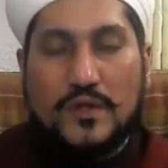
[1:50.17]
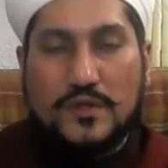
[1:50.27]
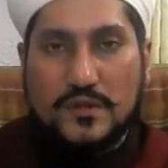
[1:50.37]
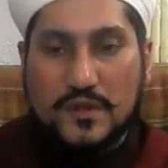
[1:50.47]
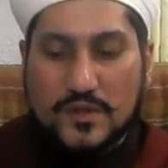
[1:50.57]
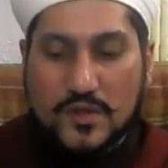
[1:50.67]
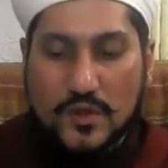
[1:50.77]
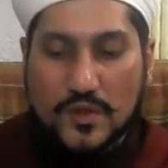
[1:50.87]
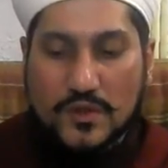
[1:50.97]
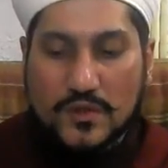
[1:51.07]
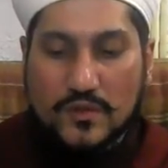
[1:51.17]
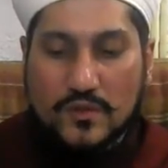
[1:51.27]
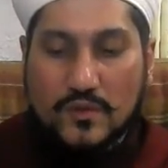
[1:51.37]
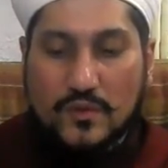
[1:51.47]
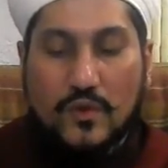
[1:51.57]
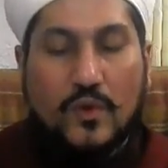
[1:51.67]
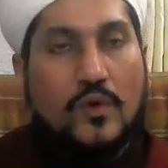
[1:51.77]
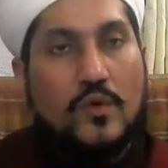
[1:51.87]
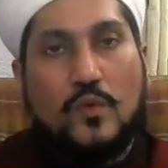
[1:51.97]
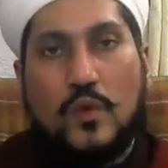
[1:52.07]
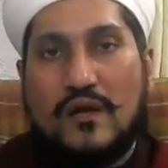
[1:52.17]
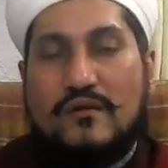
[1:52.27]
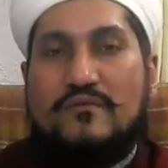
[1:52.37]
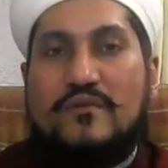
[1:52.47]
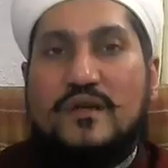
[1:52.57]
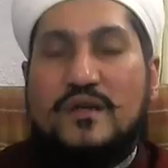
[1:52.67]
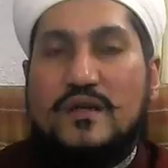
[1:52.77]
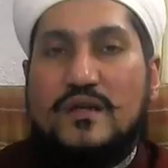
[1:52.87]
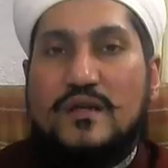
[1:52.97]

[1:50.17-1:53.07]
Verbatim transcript: into the joint or wherever